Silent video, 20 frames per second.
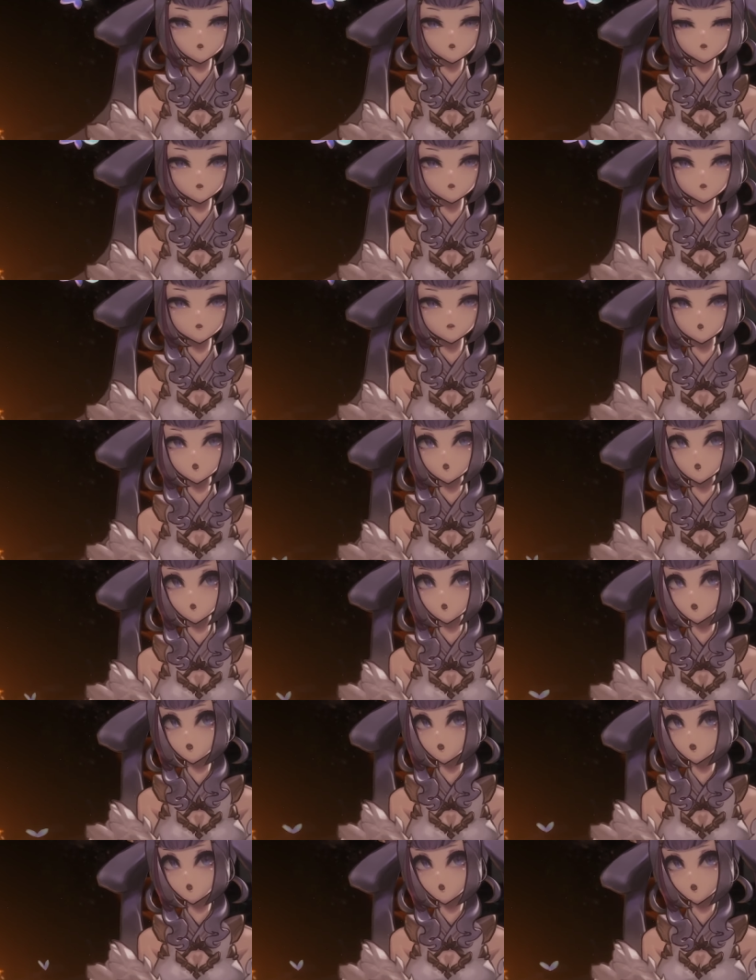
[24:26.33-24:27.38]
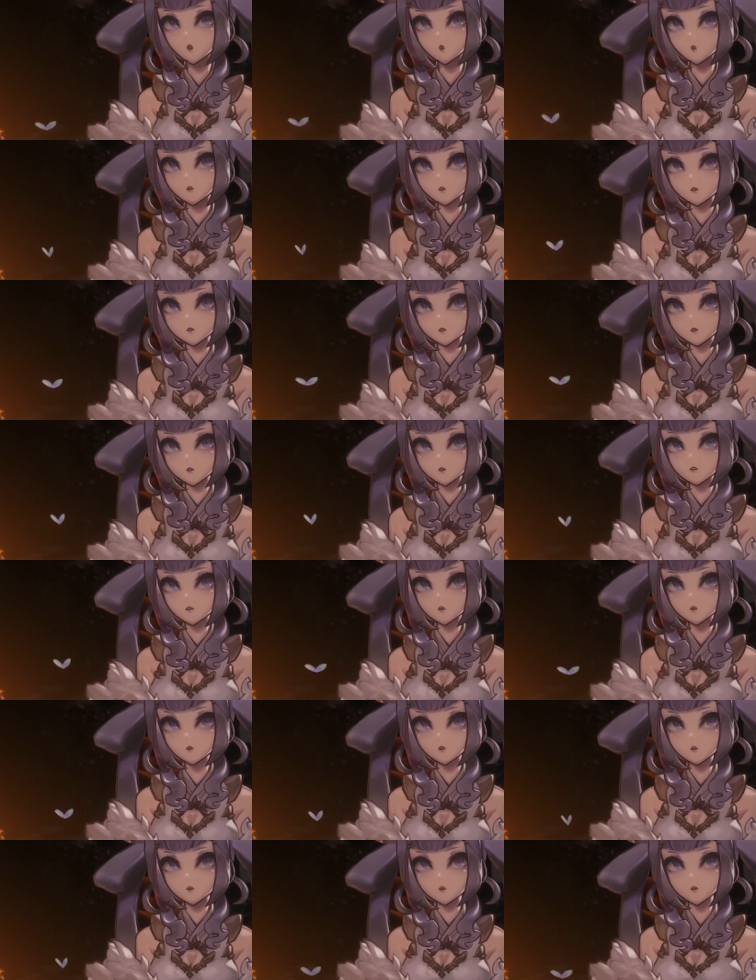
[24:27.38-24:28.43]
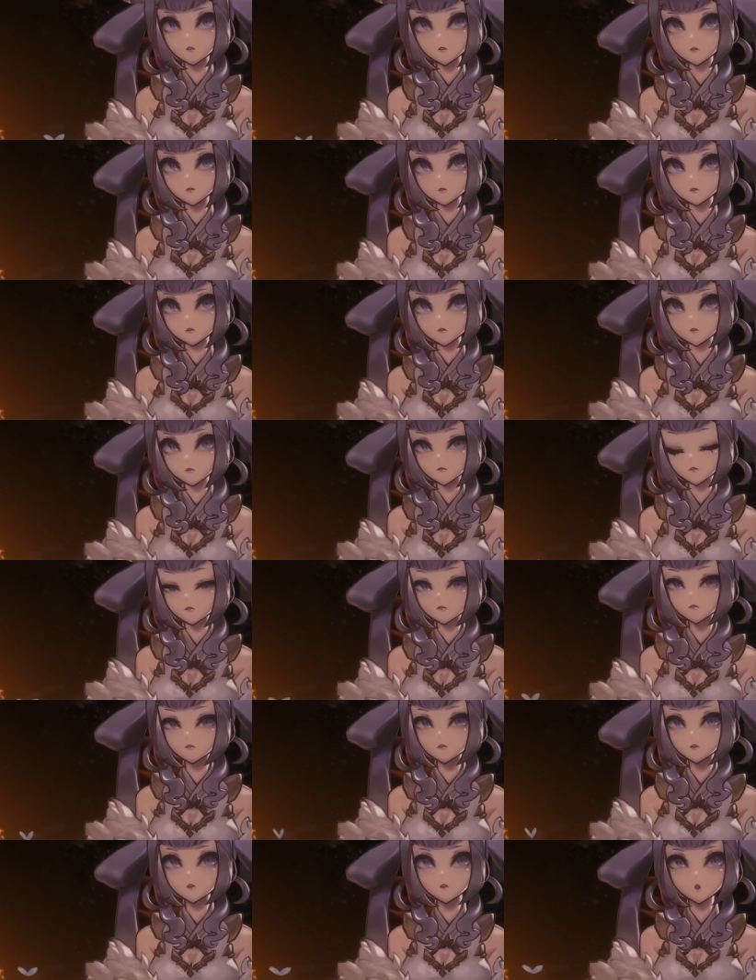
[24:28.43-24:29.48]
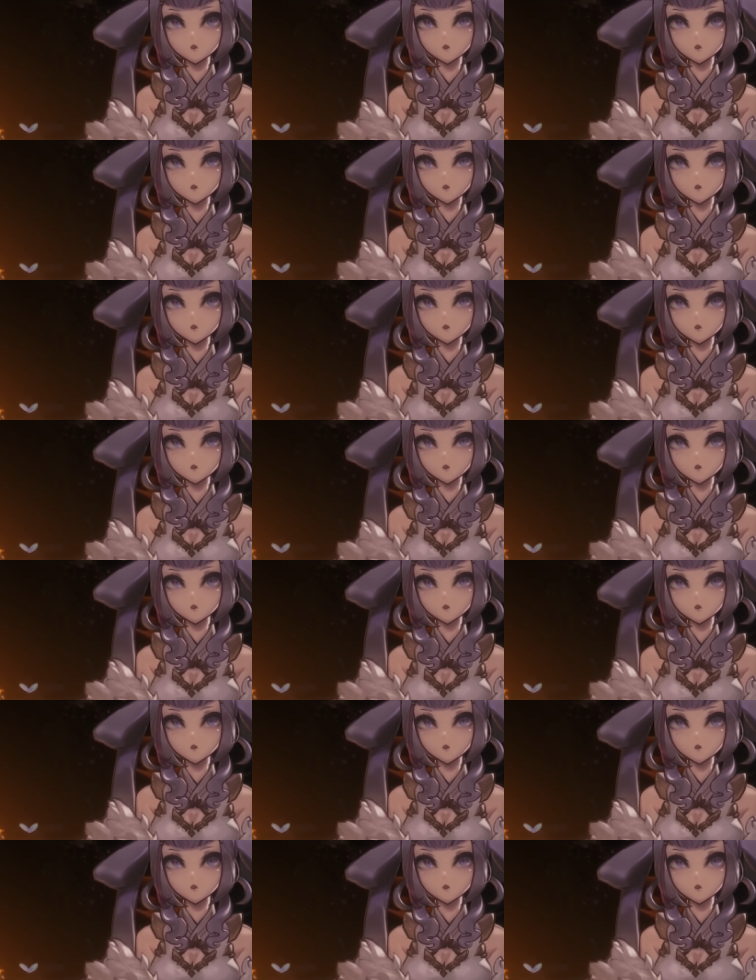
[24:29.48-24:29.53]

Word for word: they are connections that